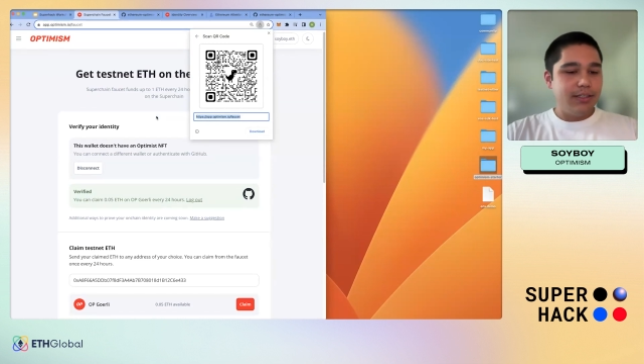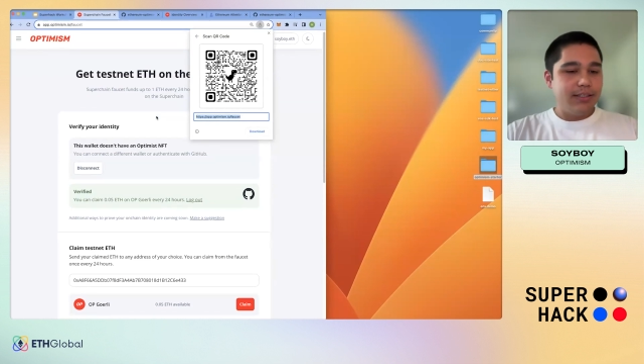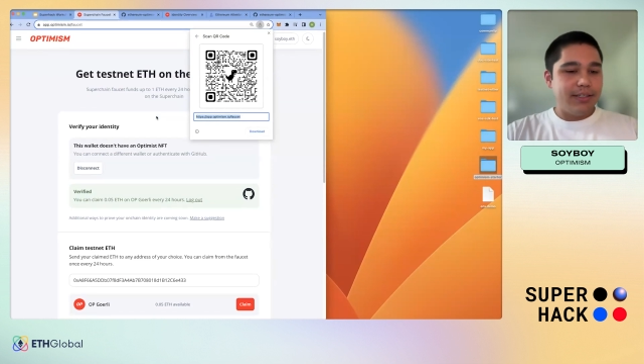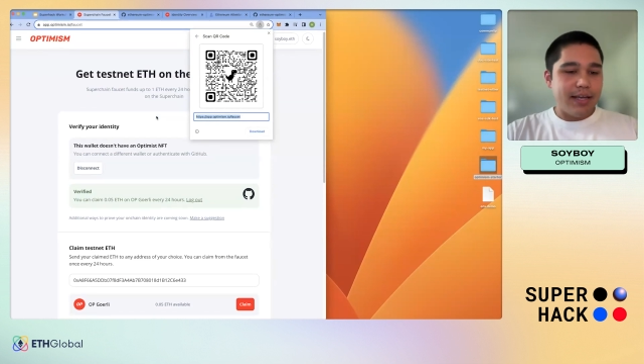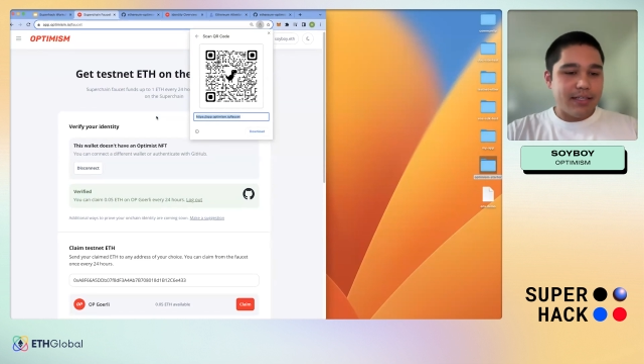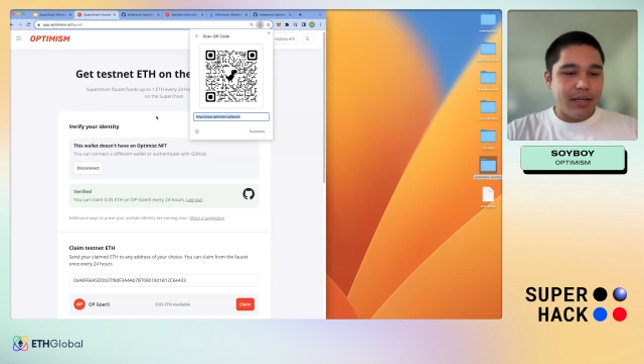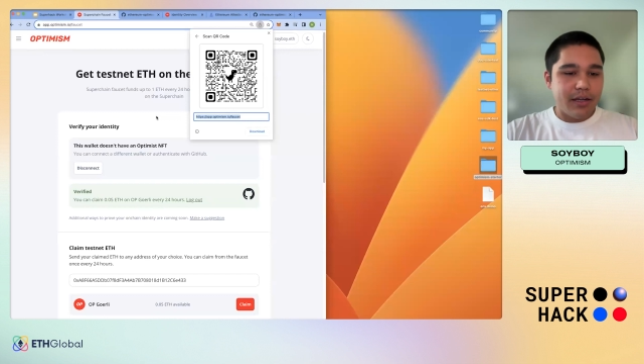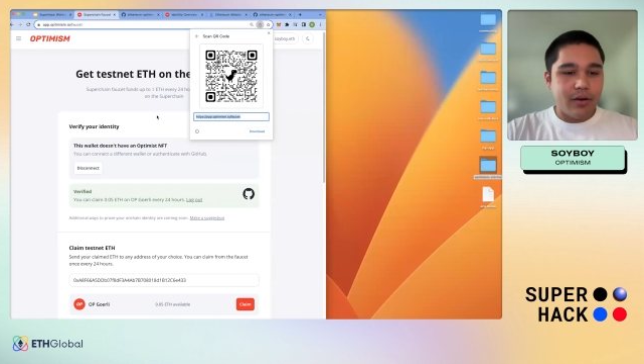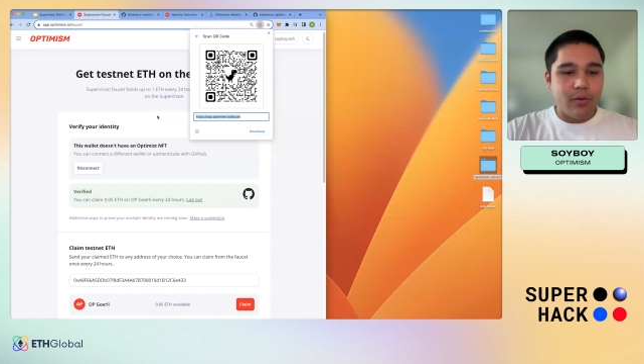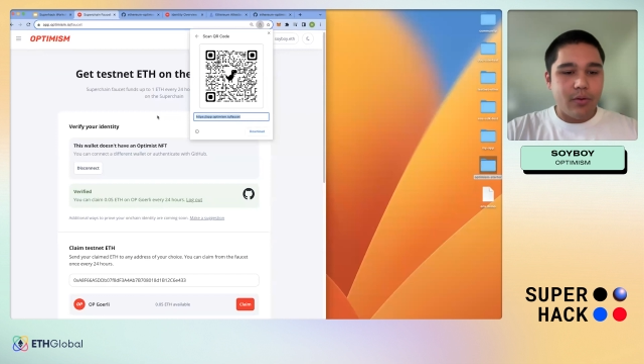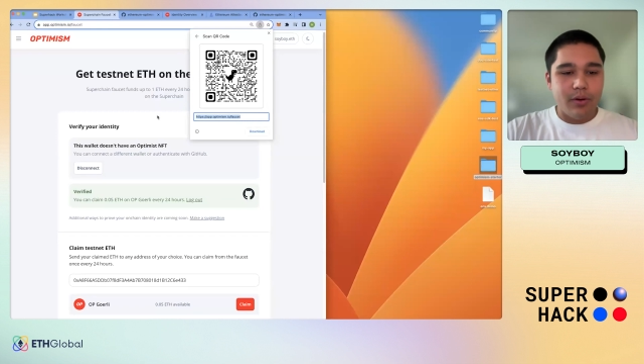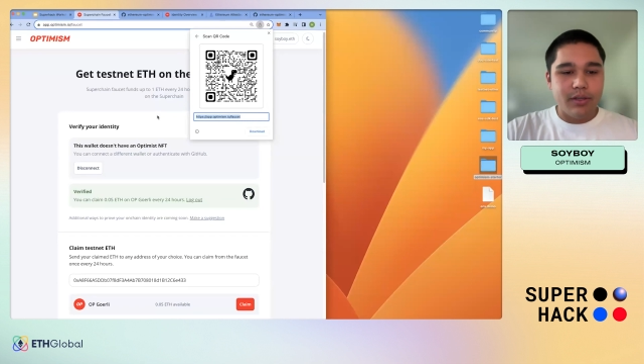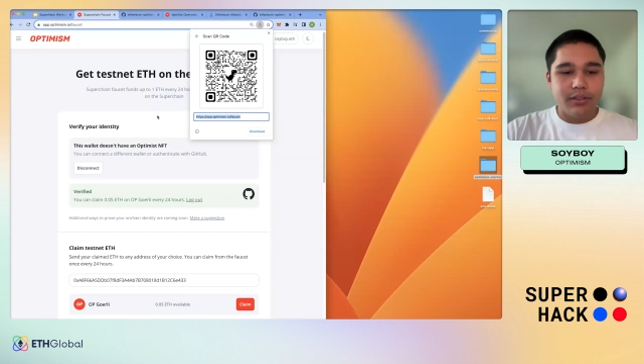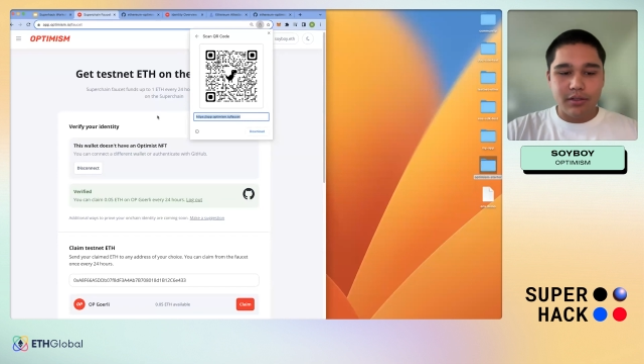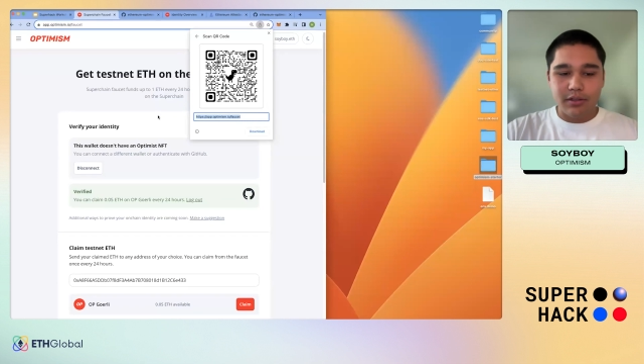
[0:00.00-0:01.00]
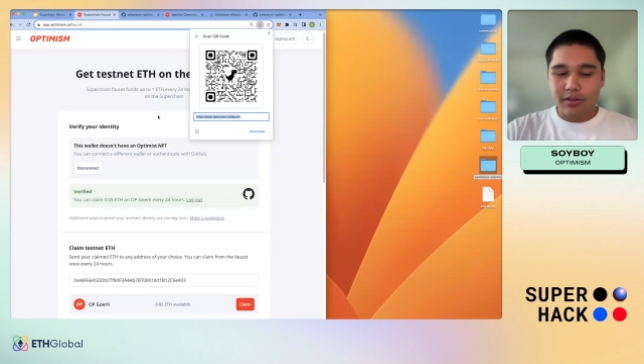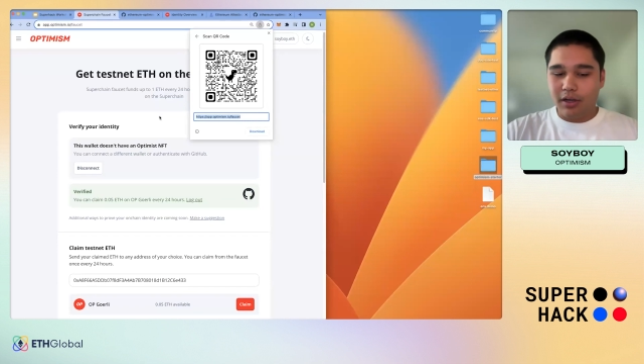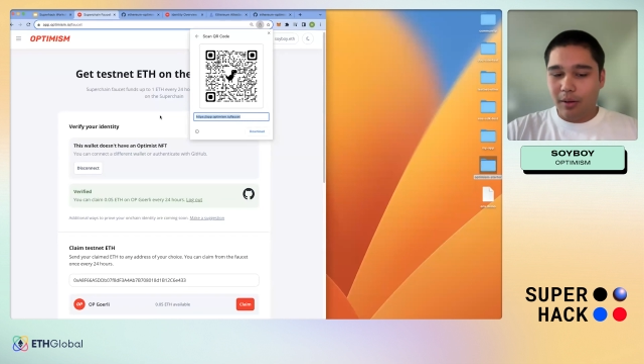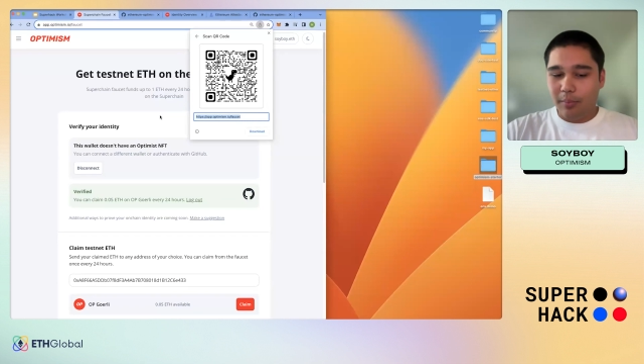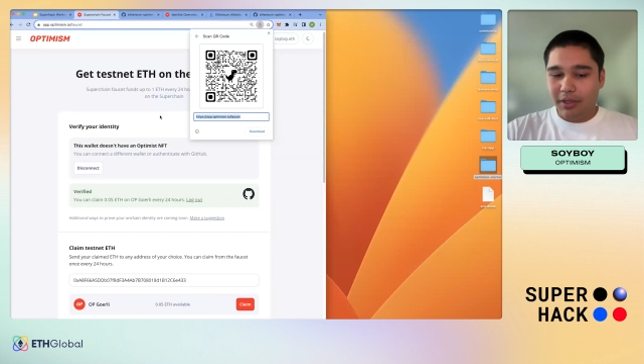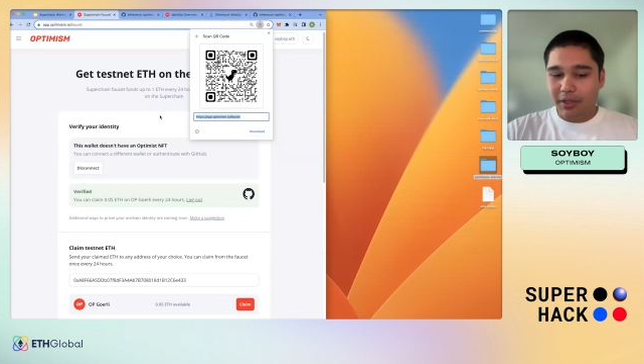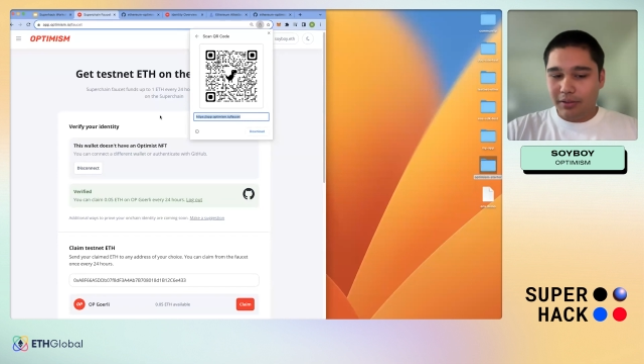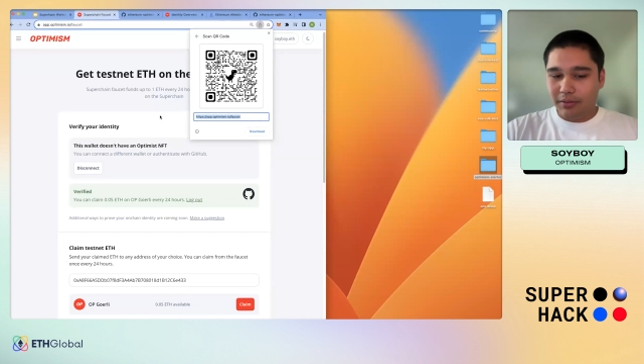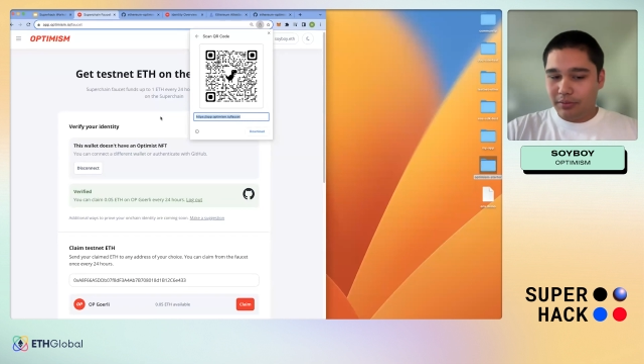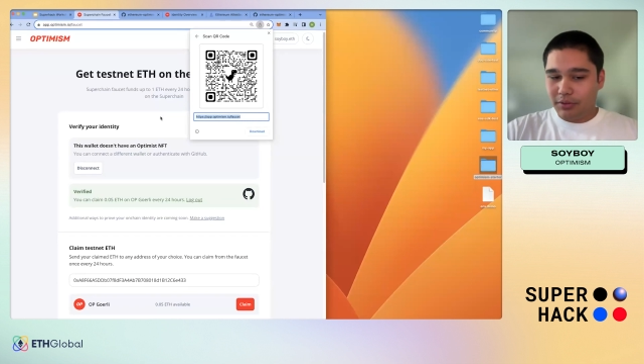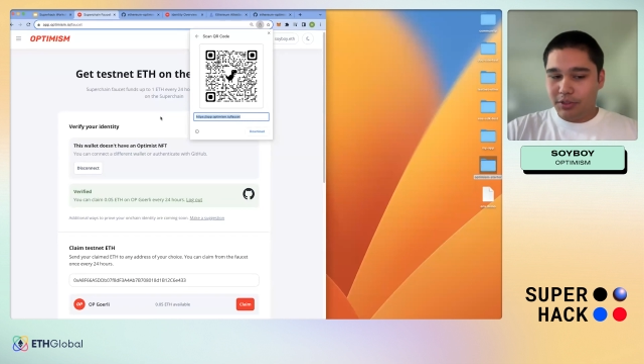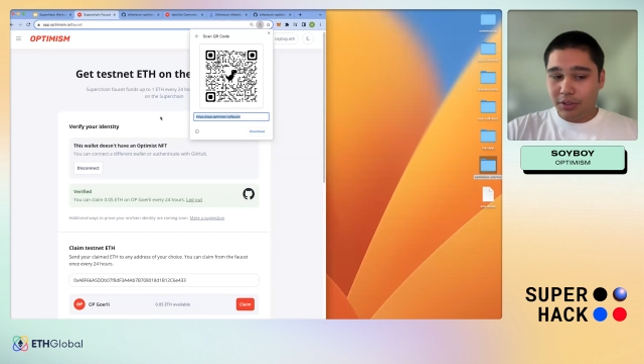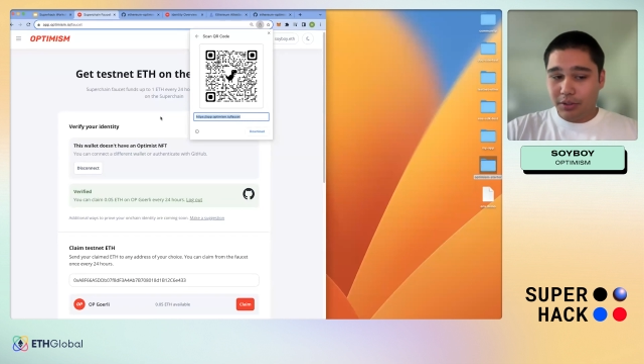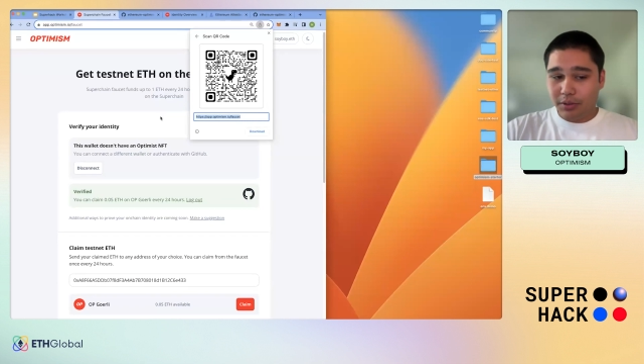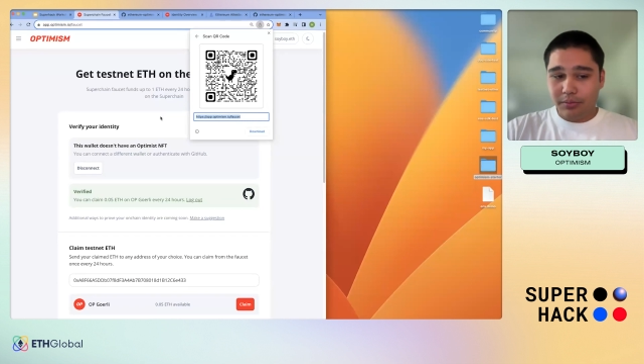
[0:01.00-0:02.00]
testnet coins are coming
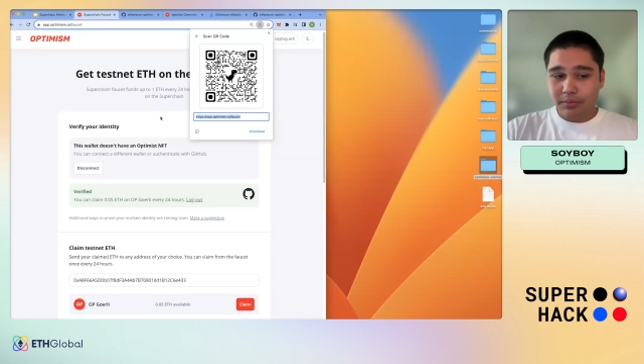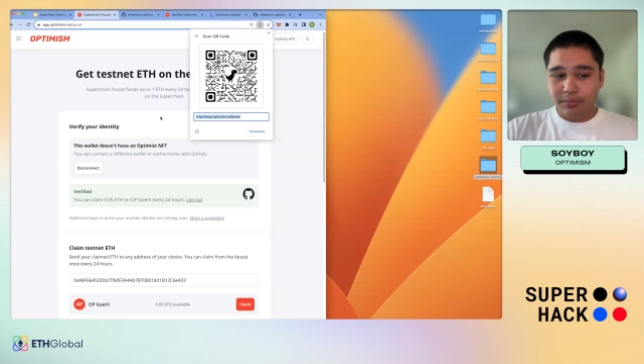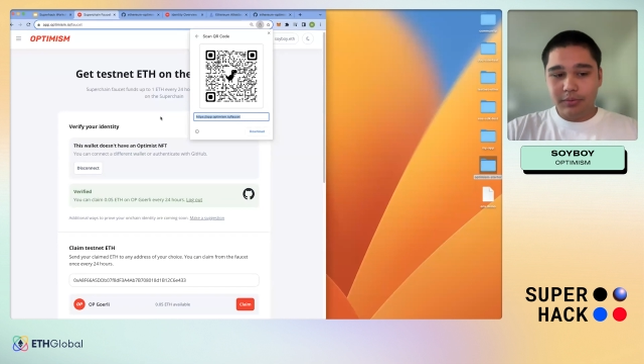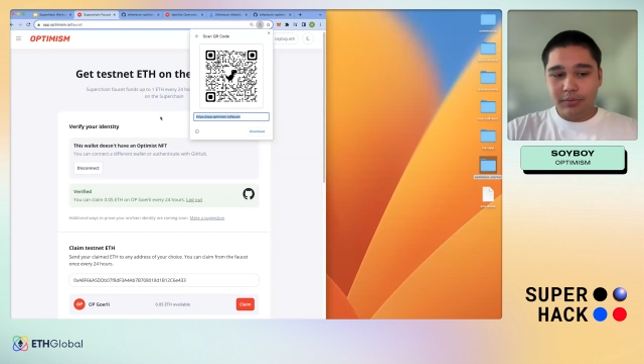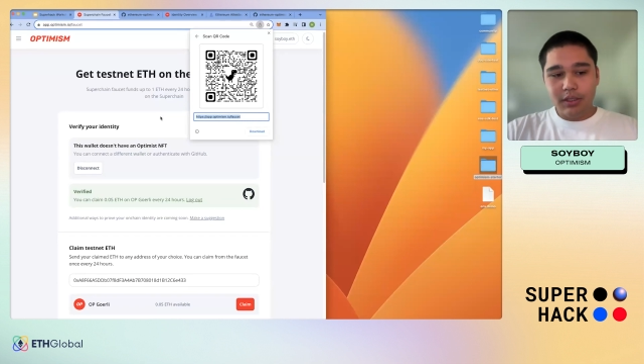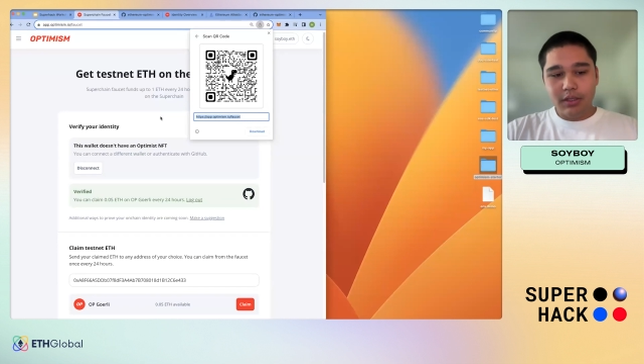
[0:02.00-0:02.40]
soon.